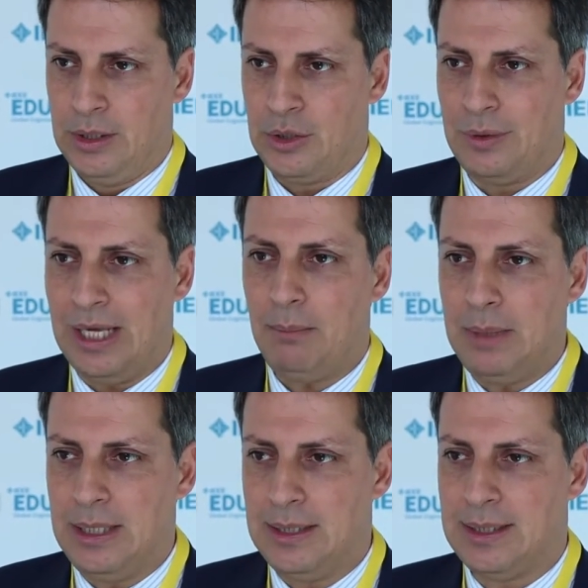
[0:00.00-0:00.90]
So that
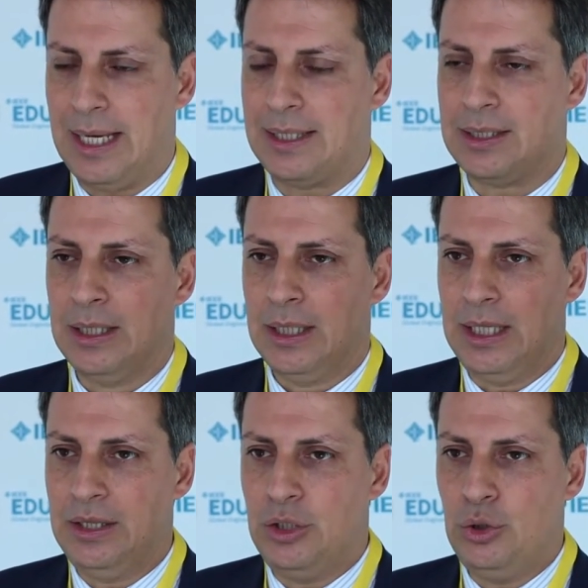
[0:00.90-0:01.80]
means that
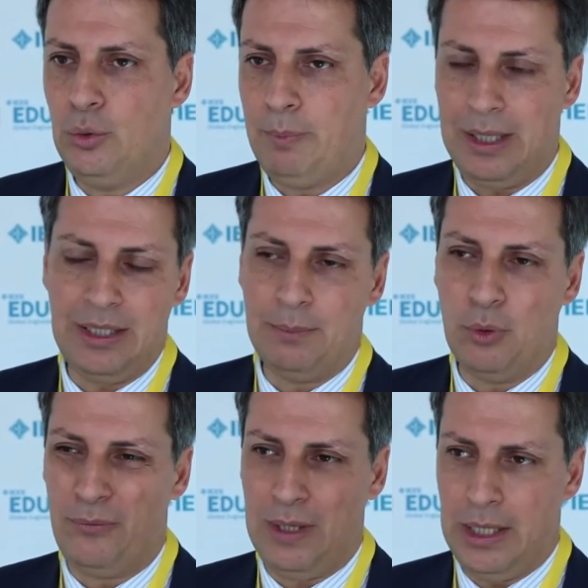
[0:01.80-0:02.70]
in the new paradigm
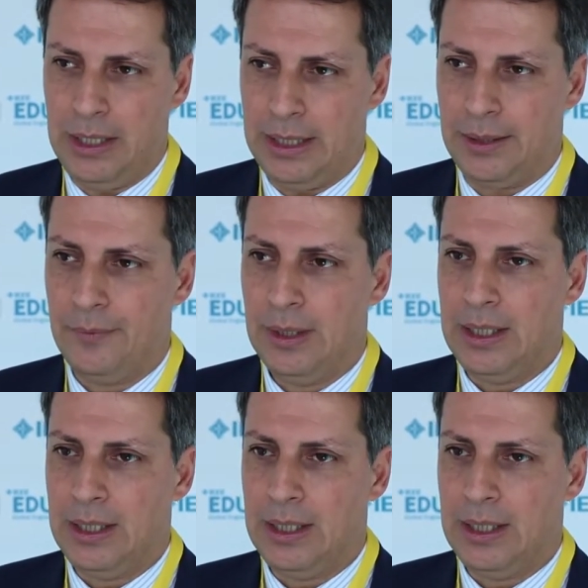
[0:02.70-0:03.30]
of learning,